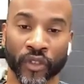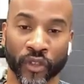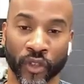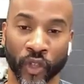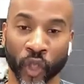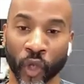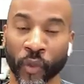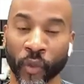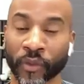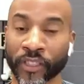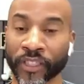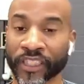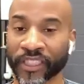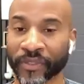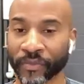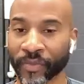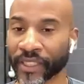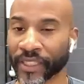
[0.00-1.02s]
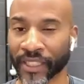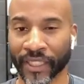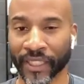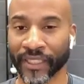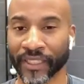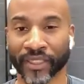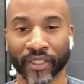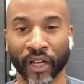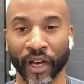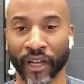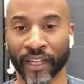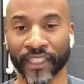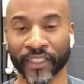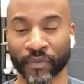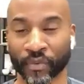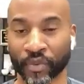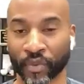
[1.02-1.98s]
globally speaking, it's not
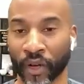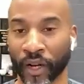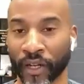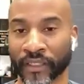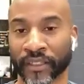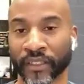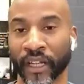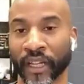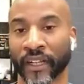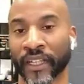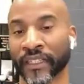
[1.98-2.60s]
as broad, it's not